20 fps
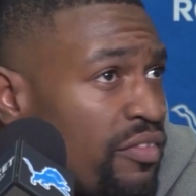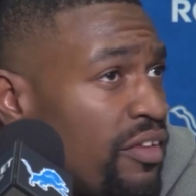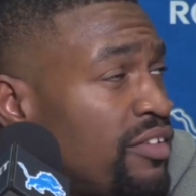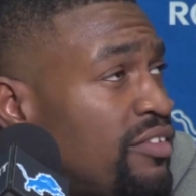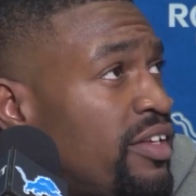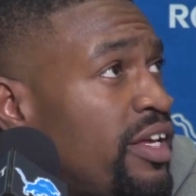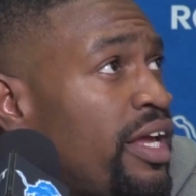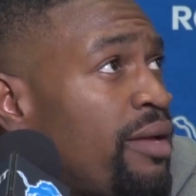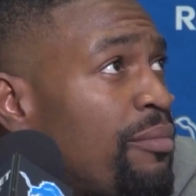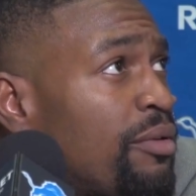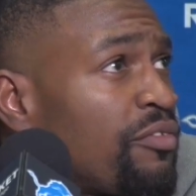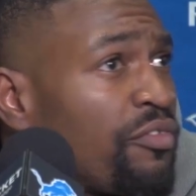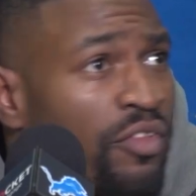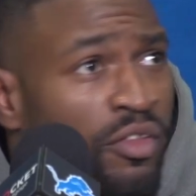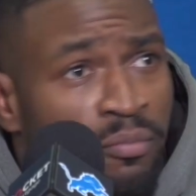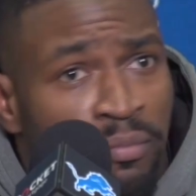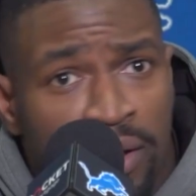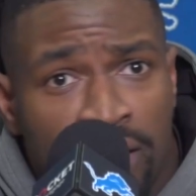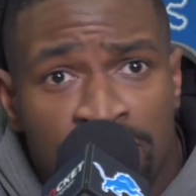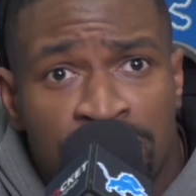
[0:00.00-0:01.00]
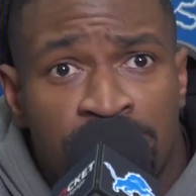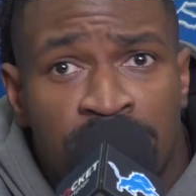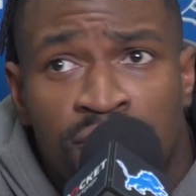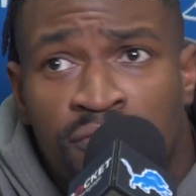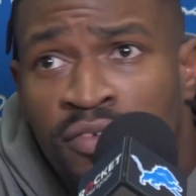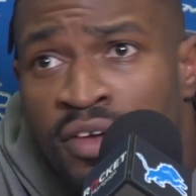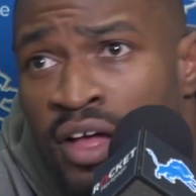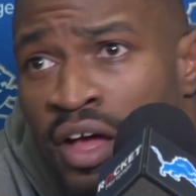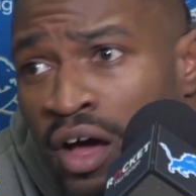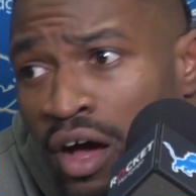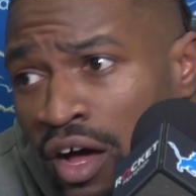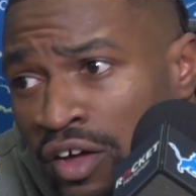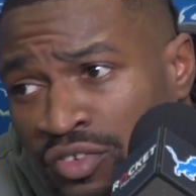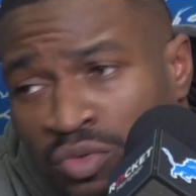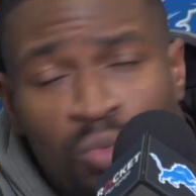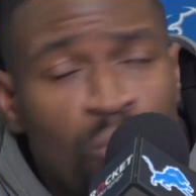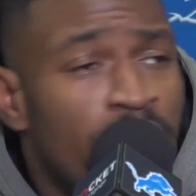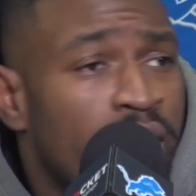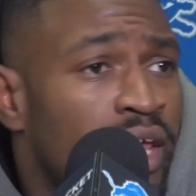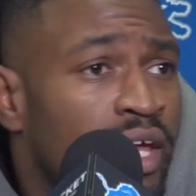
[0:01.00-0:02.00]
of the team, it's for the best of us
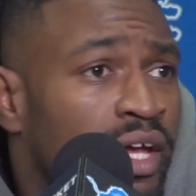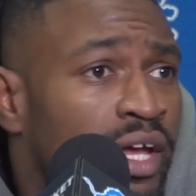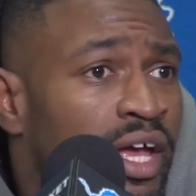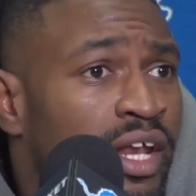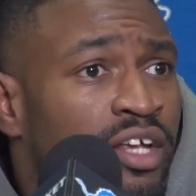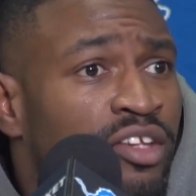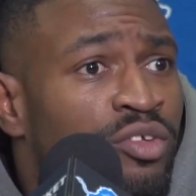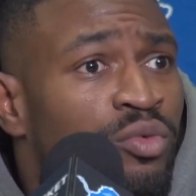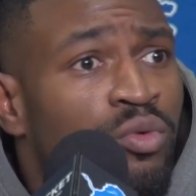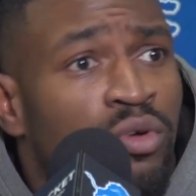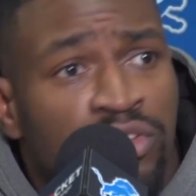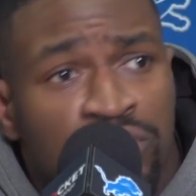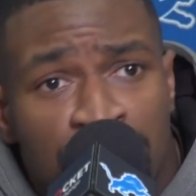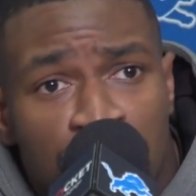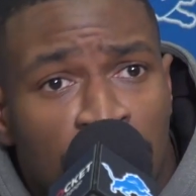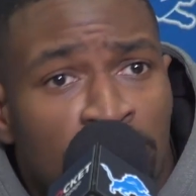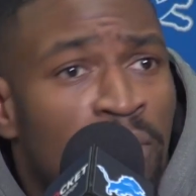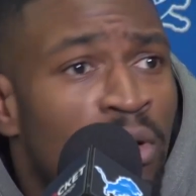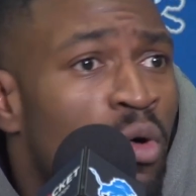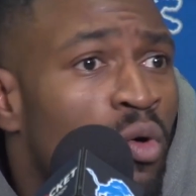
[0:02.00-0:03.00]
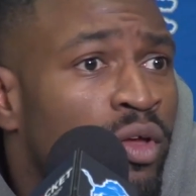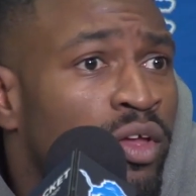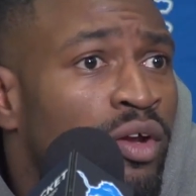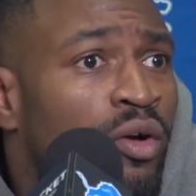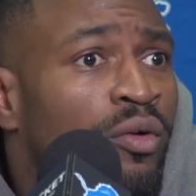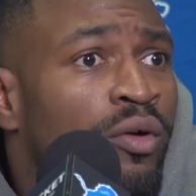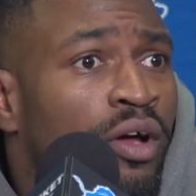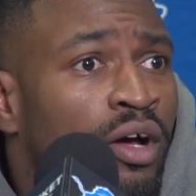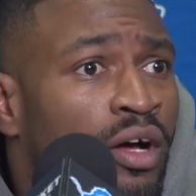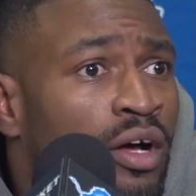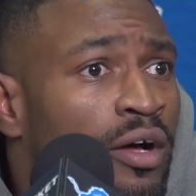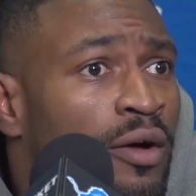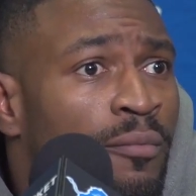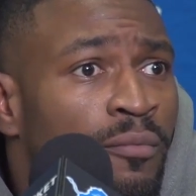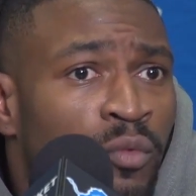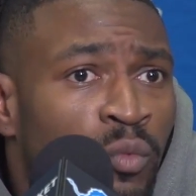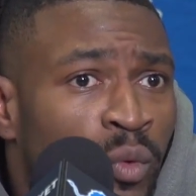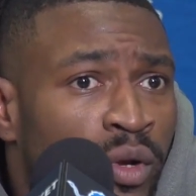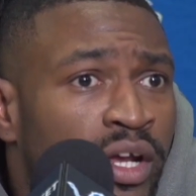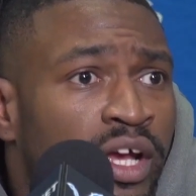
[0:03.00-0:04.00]
winning, getting to a Super Bowl, you know, uh,
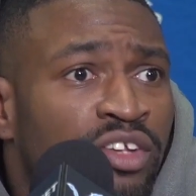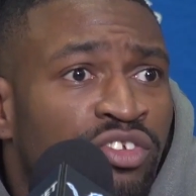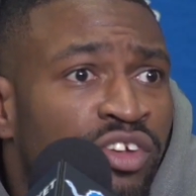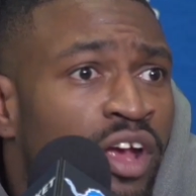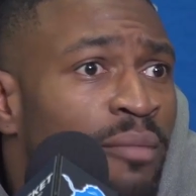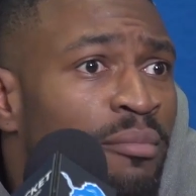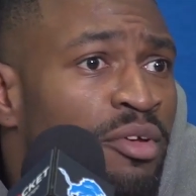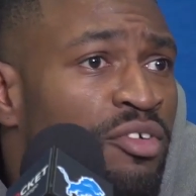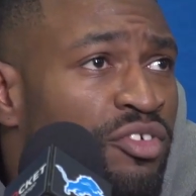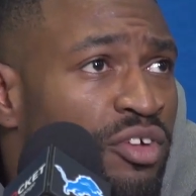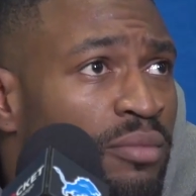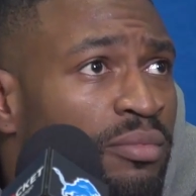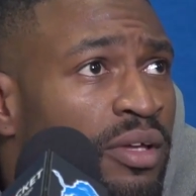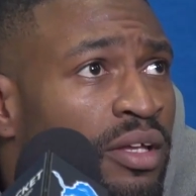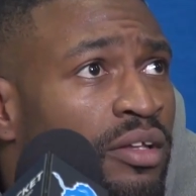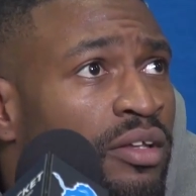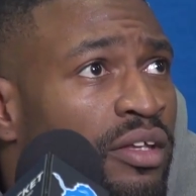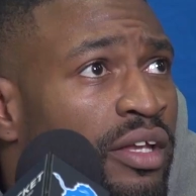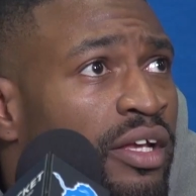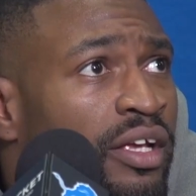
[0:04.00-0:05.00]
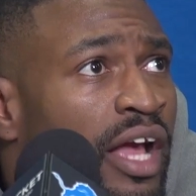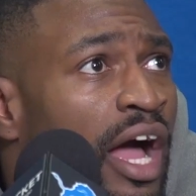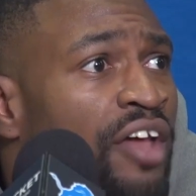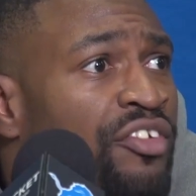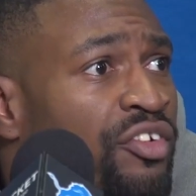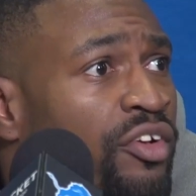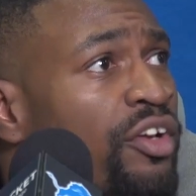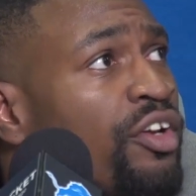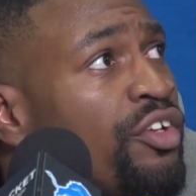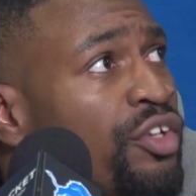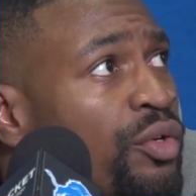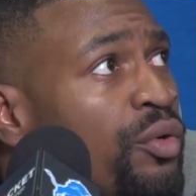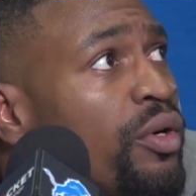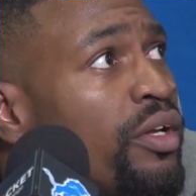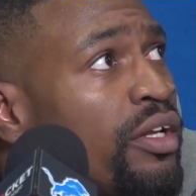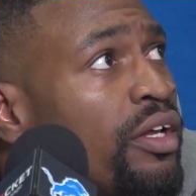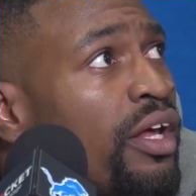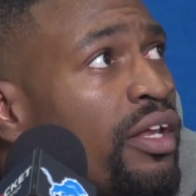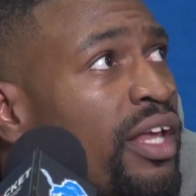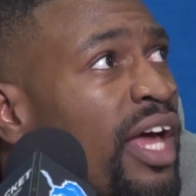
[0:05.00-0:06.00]
winning a championship, then guys are going to do
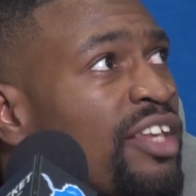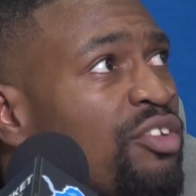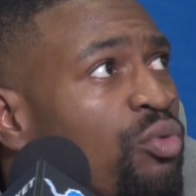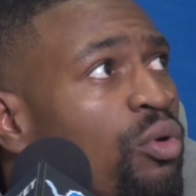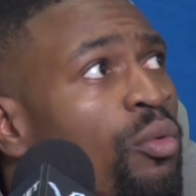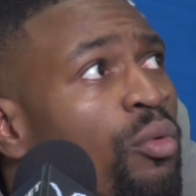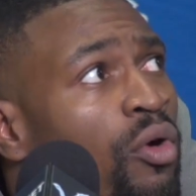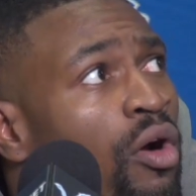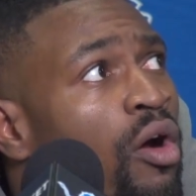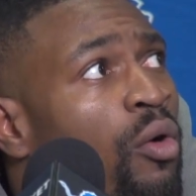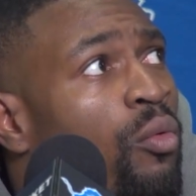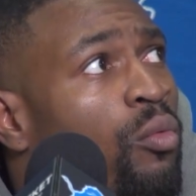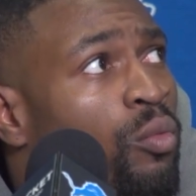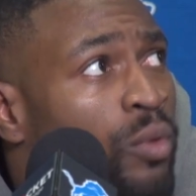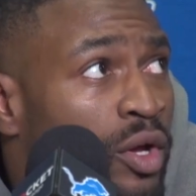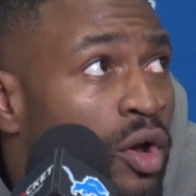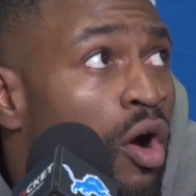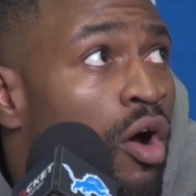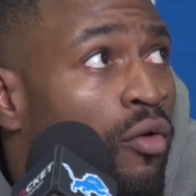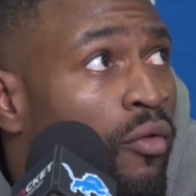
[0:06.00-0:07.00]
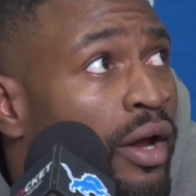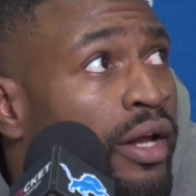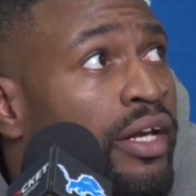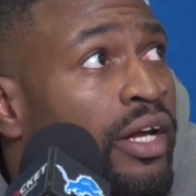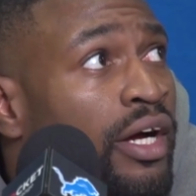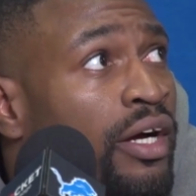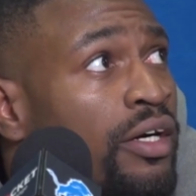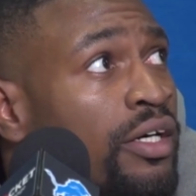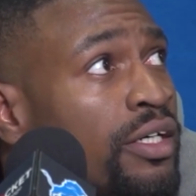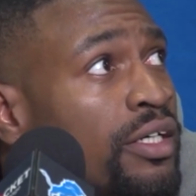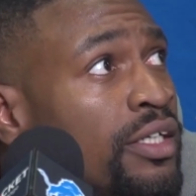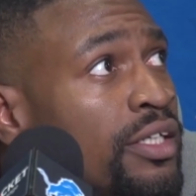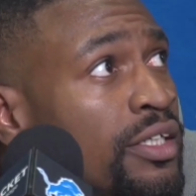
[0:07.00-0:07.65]
it, and that's where we're at, we are right now.